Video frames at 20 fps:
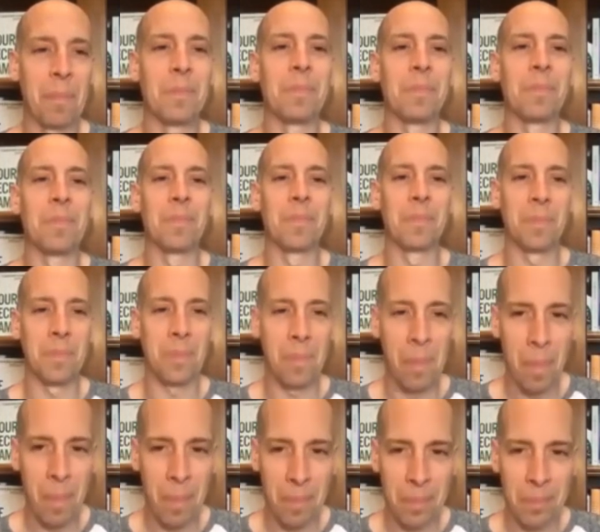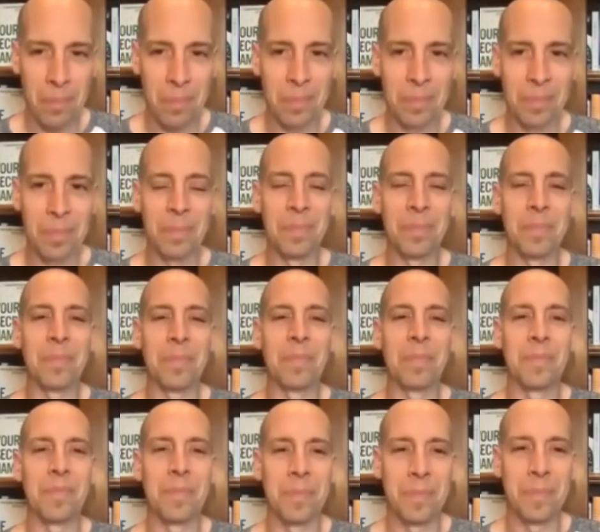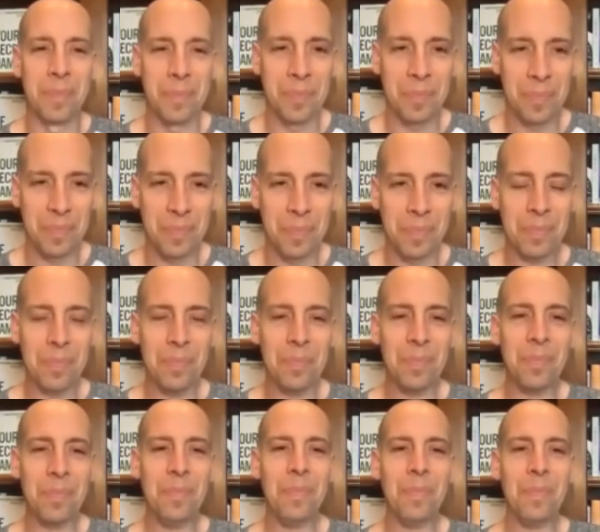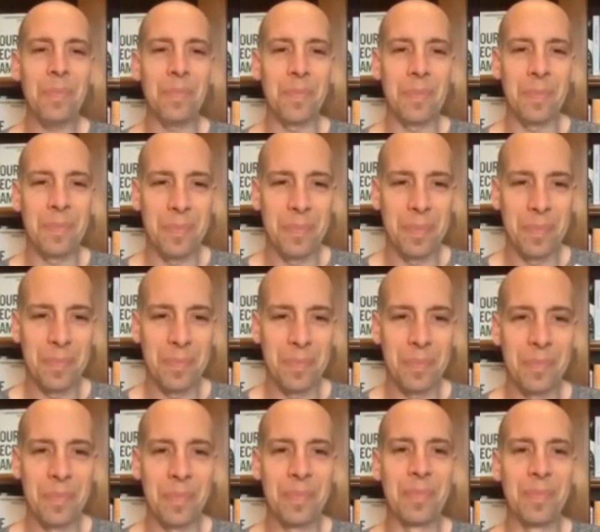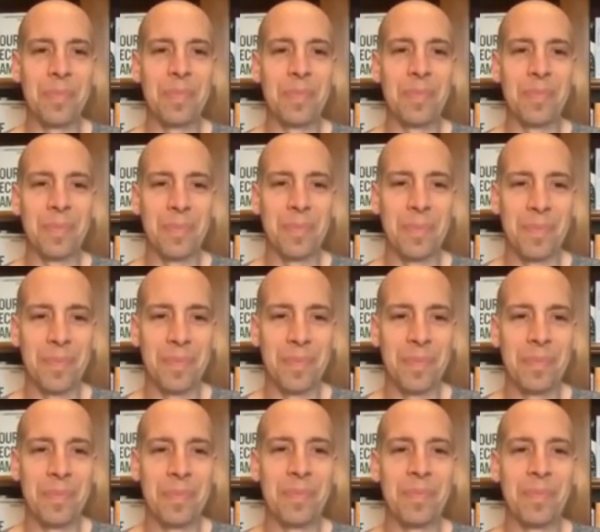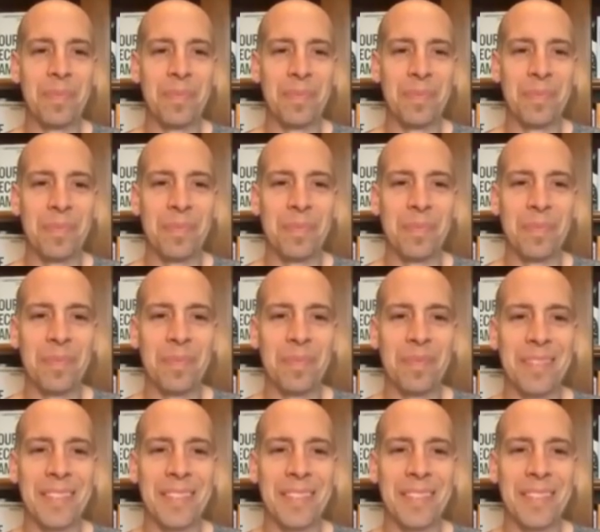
This person isn't speaking.